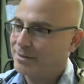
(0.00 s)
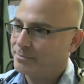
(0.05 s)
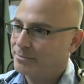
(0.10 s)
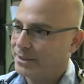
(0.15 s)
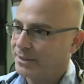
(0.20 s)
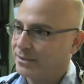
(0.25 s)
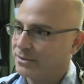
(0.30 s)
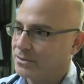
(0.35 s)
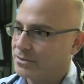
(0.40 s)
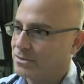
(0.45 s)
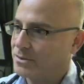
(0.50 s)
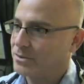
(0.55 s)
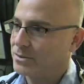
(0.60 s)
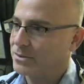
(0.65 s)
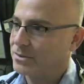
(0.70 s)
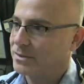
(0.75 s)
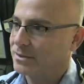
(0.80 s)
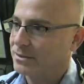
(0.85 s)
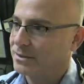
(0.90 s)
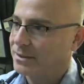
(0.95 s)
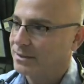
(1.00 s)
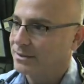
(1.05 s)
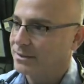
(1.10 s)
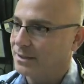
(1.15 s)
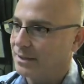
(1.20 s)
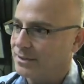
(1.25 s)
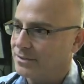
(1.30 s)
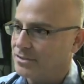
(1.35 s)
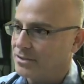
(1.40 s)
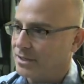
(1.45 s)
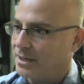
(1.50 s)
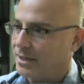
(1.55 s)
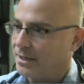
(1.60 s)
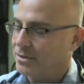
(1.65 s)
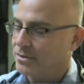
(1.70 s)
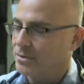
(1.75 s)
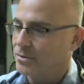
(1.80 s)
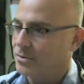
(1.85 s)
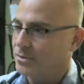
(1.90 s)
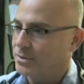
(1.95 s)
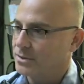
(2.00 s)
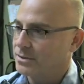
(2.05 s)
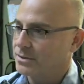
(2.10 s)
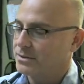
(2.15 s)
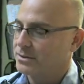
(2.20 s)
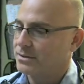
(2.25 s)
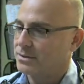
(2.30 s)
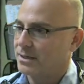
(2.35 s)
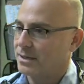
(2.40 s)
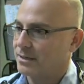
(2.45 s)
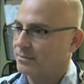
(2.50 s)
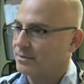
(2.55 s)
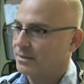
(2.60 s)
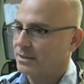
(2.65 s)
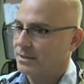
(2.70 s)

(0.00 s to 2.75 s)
medical student like Jay, who is uh,